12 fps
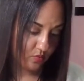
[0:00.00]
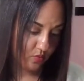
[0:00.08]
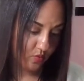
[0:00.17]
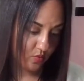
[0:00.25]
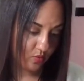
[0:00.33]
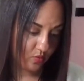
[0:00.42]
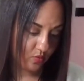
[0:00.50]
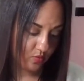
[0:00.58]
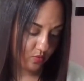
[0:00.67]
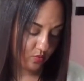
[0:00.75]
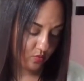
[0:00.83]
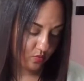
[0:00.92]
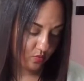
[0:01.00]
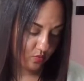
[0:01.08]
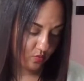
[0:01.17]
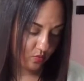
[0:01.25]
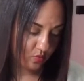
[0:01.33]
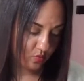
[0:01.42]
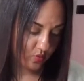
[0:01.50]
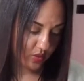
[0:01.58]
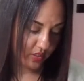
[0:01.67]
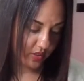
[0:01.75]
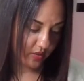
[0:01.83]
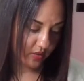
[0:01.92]
Ooh.
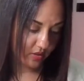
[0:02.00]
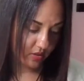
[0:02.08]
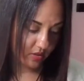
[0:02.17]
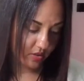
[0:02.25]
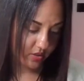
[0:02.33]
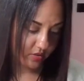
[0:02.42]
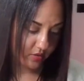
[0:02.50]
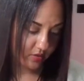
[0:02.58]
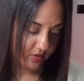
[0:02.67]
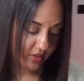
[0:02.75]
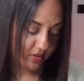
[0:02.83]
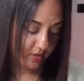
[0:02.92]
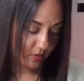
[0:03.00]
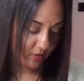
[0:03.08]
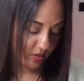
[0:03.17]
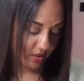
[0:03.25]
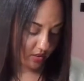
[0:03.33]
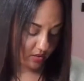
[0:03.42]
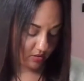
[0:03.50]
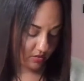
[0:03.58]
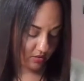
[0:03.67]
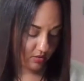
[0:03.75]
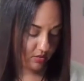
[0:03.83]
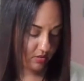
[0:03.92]
Where are you? There you are.
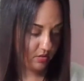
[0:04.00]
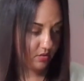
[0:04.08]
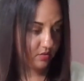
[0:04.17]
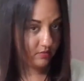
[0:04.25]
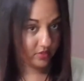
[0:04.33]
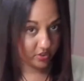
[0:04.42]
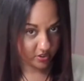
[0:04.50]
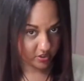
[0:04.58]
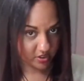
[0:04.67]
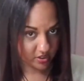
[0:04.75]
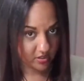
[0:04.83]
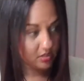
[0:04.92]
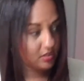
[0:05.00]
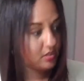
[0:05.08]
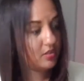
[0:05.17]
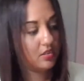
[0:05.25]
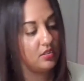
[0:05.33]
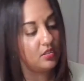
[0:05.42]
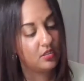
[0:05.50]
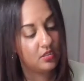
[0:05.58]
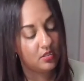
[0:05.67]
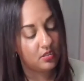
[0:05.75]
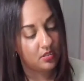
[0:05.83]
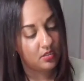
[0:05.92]
Magician.
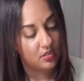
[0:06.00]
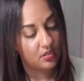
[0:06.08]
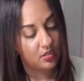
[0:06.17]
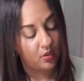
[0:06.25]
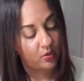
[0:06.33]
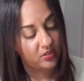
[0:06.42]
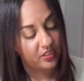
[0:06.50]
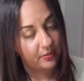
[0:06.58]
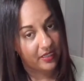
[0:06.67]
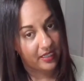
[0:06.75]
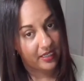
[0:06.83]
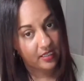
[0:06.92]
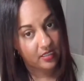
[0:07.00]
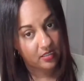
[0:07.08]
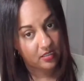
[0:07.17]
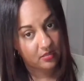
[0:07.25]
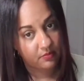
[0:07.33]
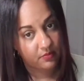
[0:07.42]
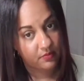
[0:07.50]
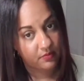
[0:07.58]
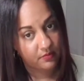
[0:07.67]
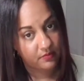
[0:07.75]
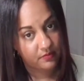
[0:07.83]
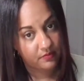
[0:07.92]
Holding back.
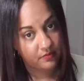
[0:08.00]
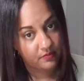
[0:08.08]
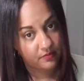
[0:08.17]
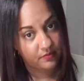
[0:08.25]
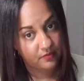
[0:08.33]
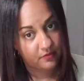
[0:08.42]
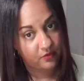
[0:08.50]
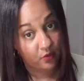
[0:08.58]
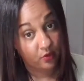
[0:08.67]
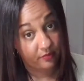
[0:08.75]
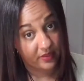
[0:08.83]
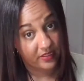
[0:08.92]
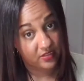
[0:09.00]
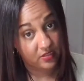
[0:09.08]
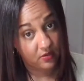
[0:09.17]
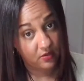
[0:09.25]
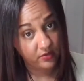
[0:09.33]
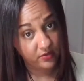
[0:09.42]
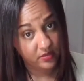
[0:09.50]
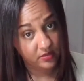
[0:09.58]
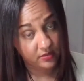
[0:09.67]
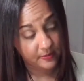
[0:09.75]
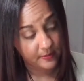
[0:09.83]
Four of Pentacles.